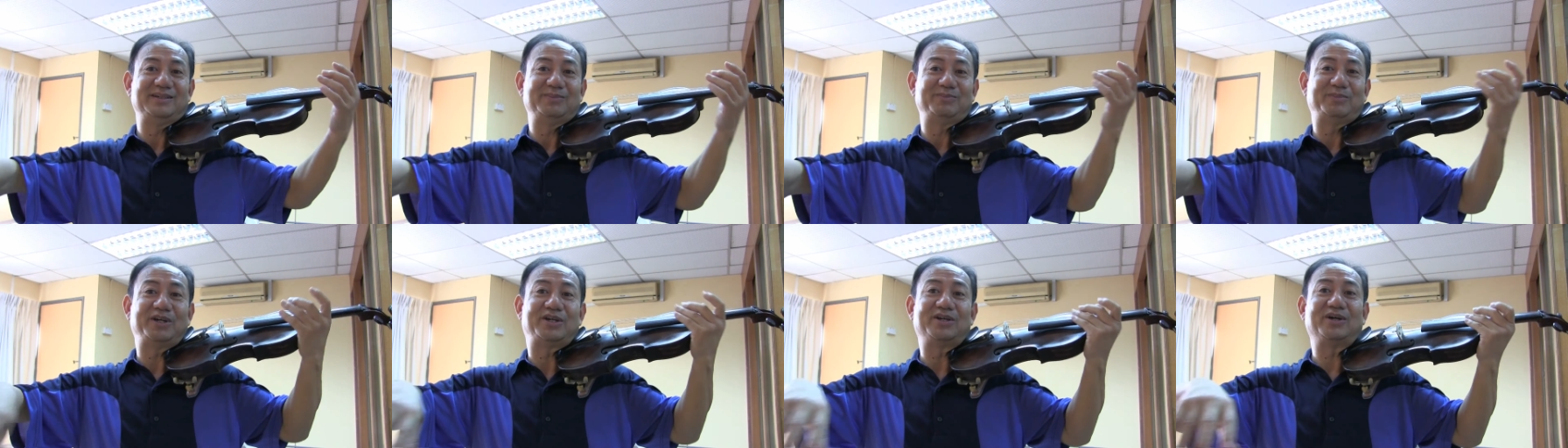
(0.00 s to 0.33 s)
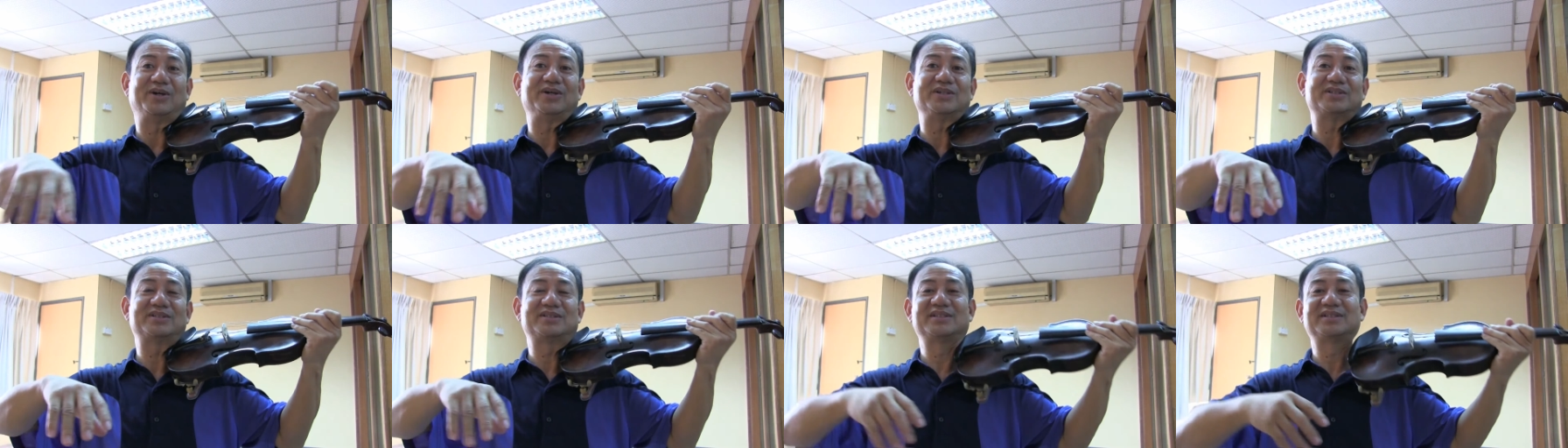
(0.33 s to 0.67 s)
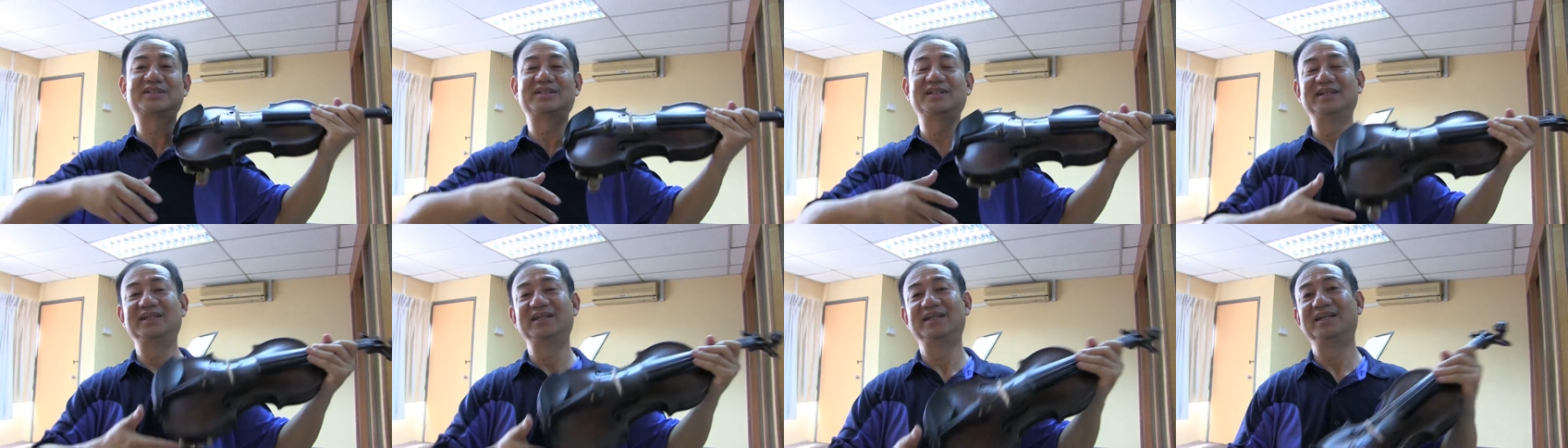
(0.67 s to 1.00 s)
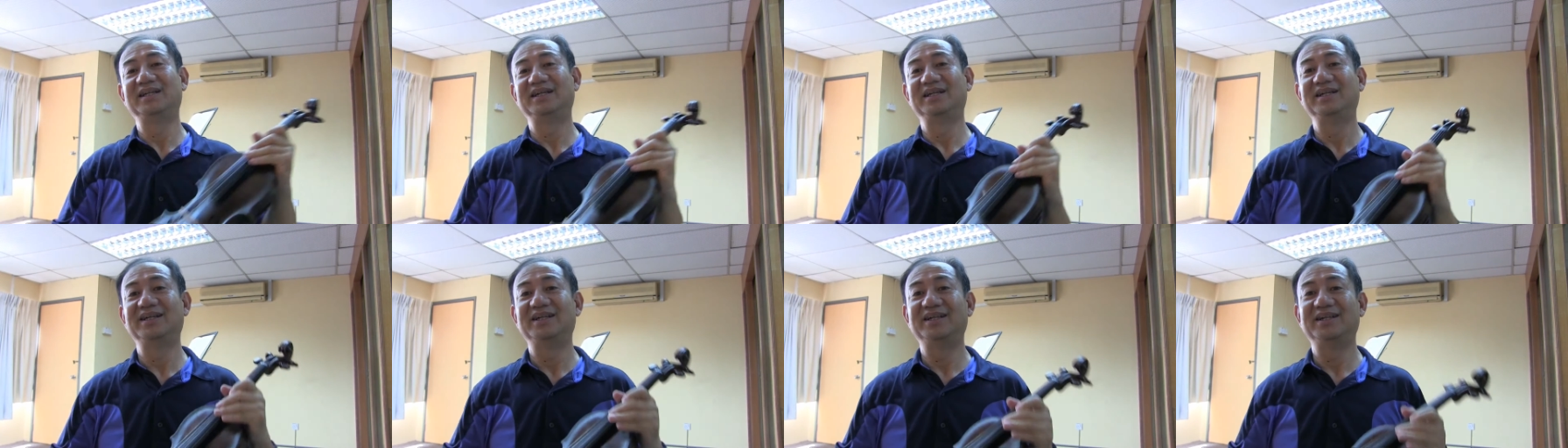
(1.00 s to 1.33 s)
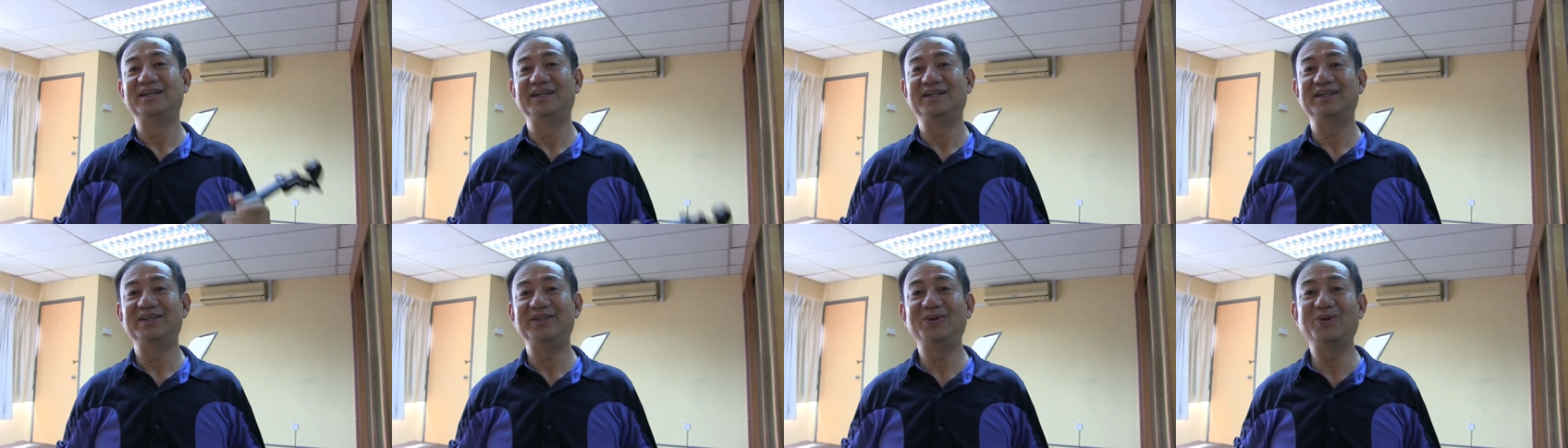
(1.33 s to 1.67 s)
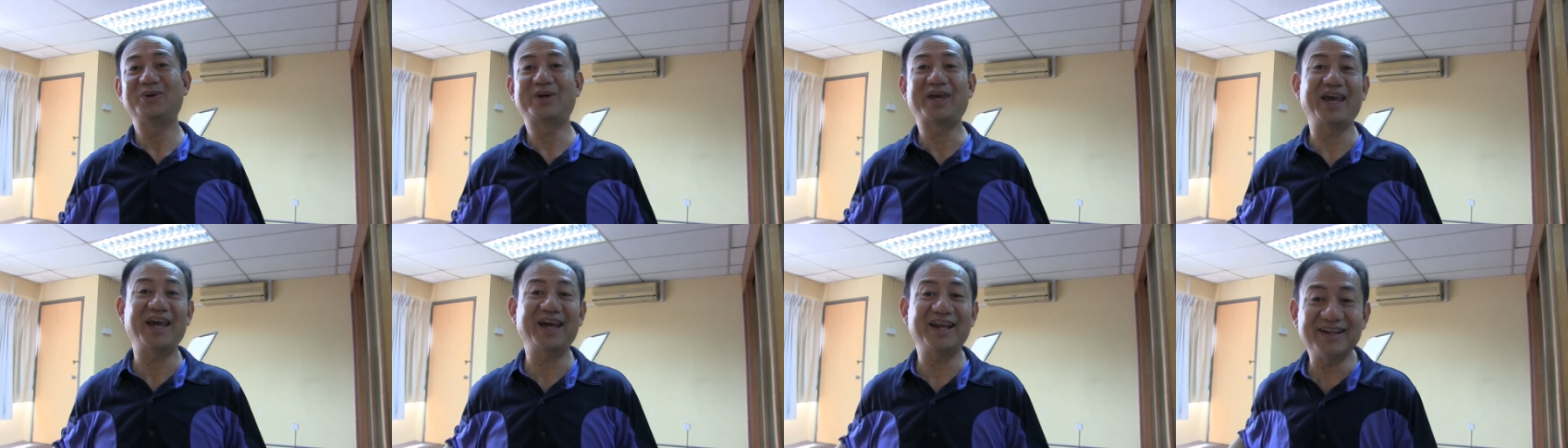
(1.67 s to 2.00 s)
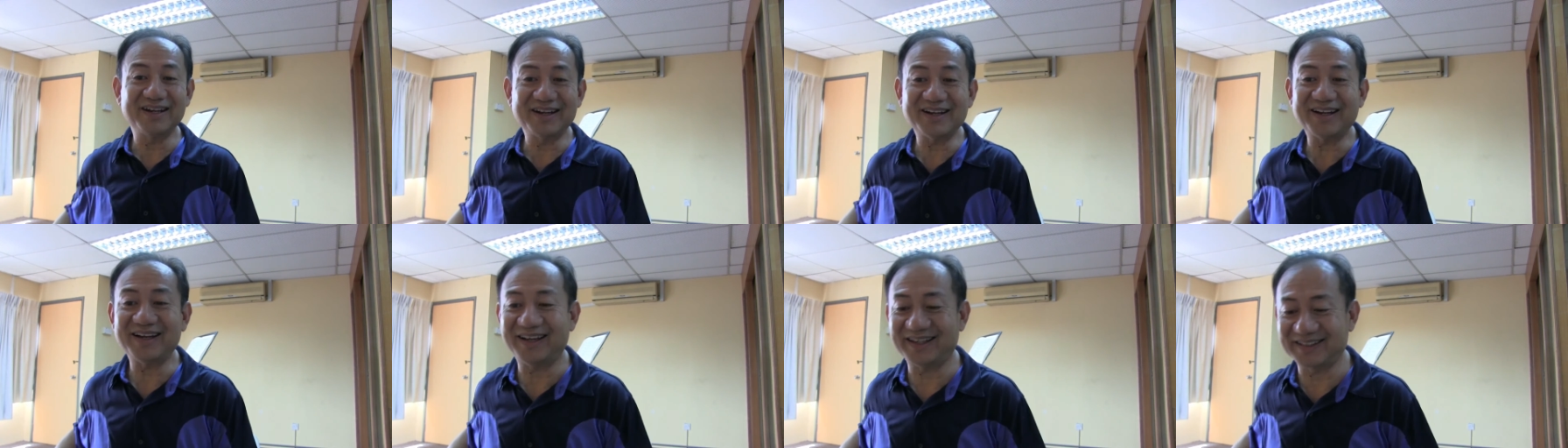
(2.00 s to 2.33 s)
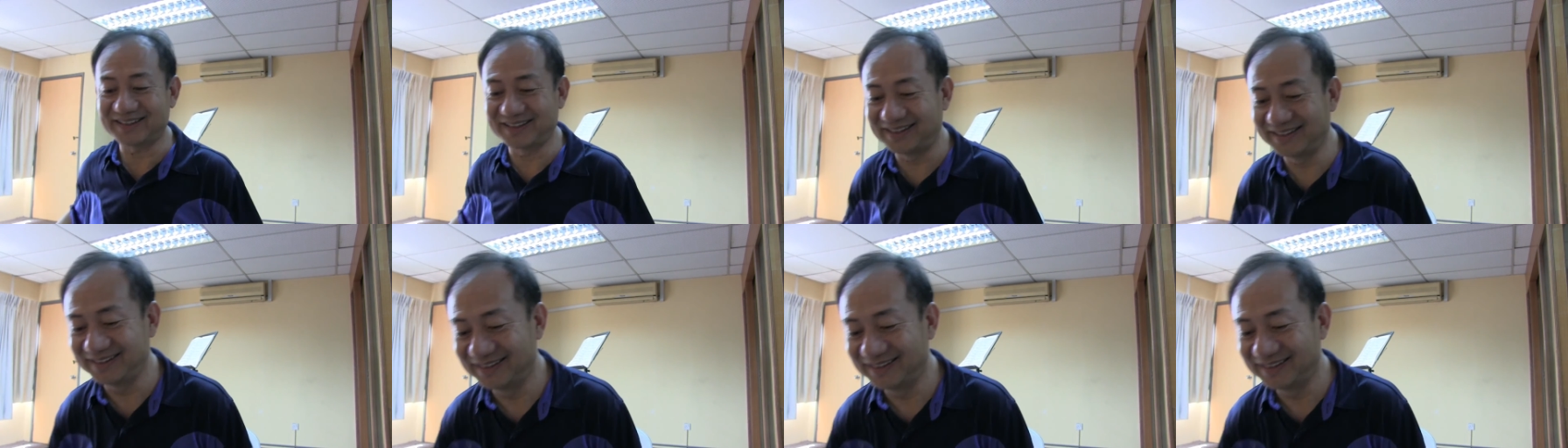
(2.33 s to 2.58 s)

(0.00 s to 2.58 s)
Because you cannot,